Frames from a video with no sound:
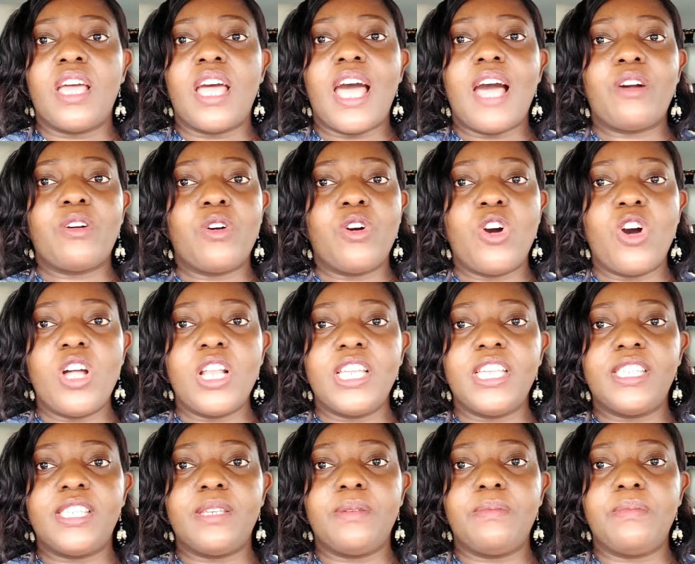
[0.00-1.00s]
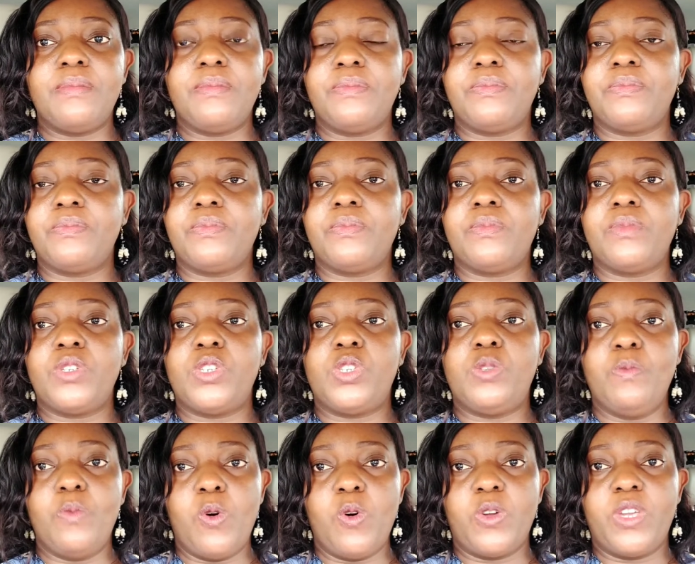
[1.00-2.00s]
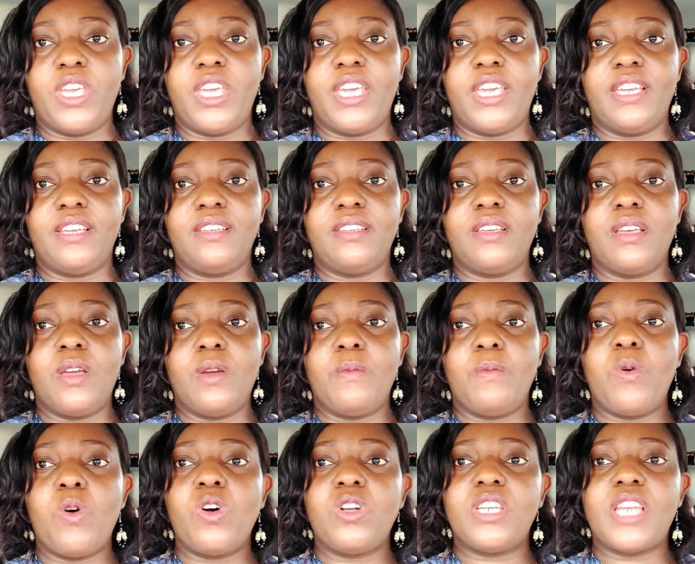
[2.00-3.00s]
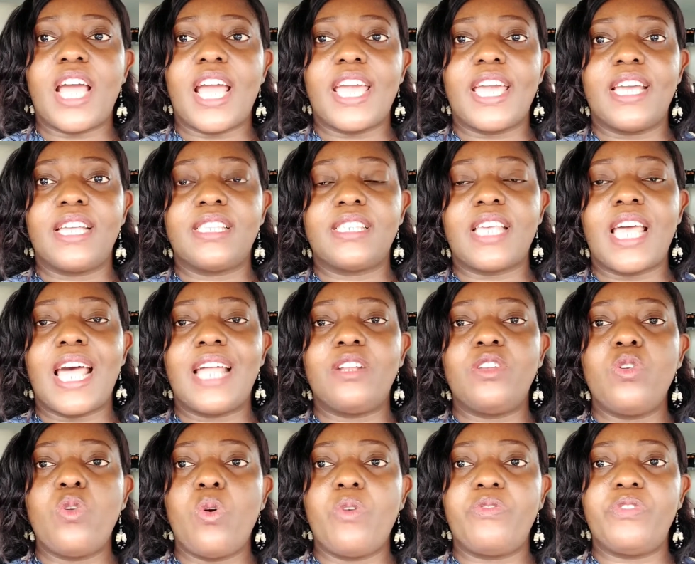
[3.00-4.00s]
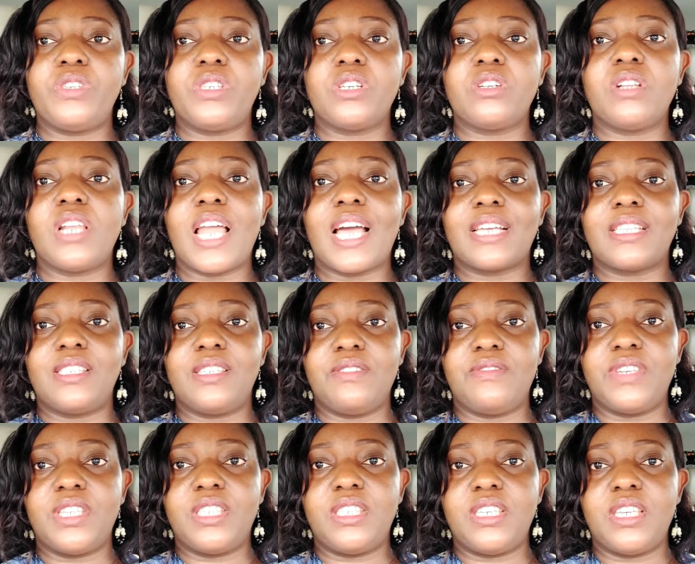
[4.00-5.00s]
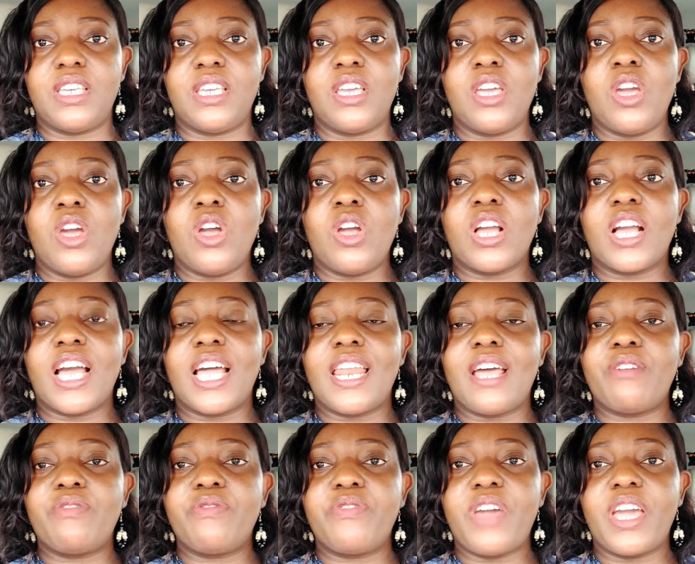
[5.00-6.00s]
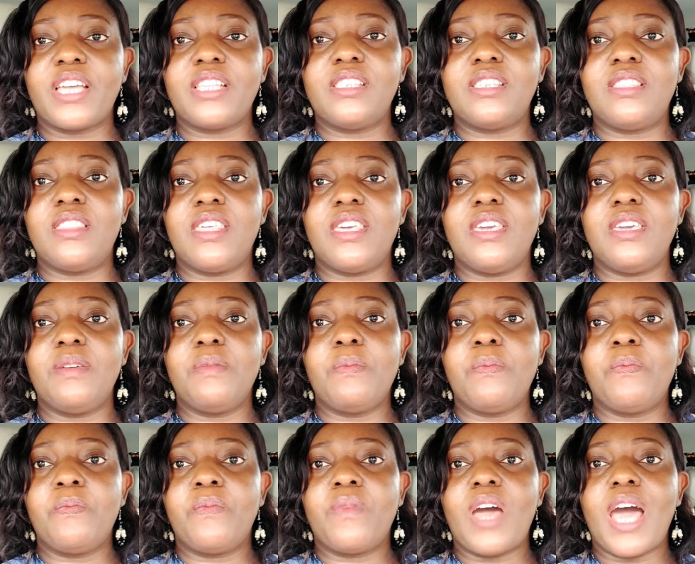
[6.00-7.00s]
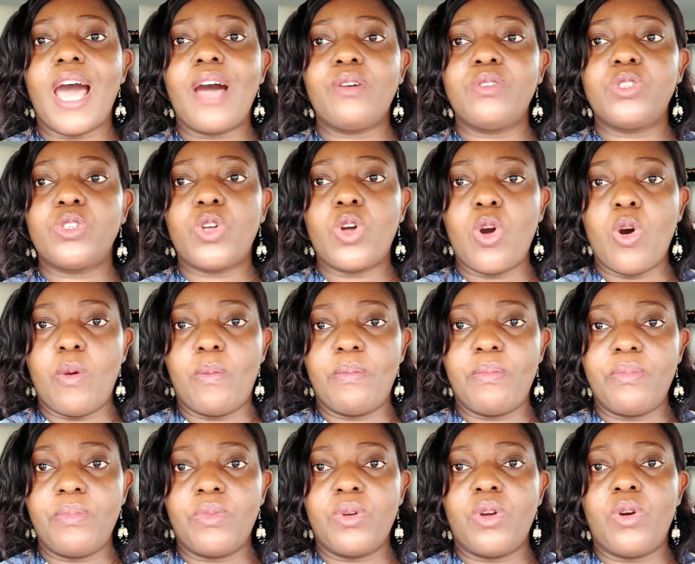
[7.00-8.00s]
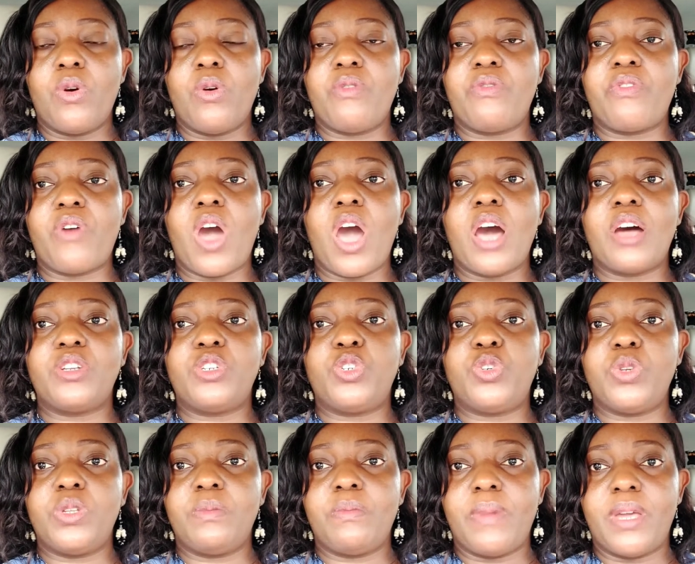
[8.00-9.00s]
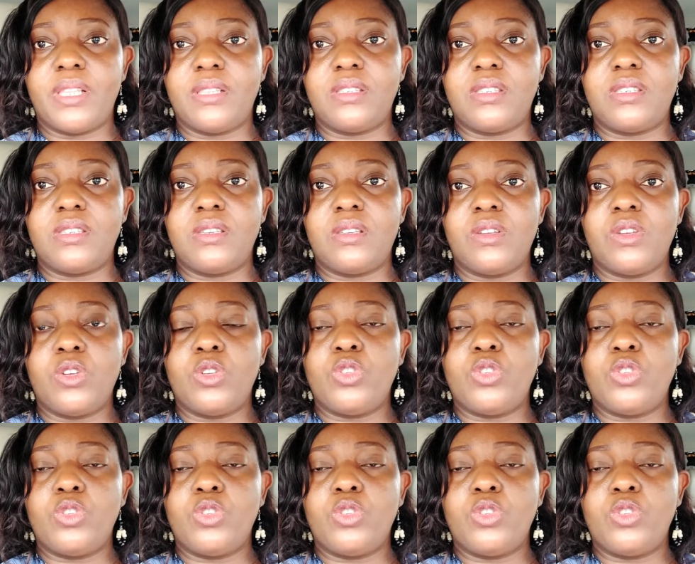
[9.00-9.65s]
Alcoholism, smoking, poor diet, and low physical activity can affect the outcome of our treatment.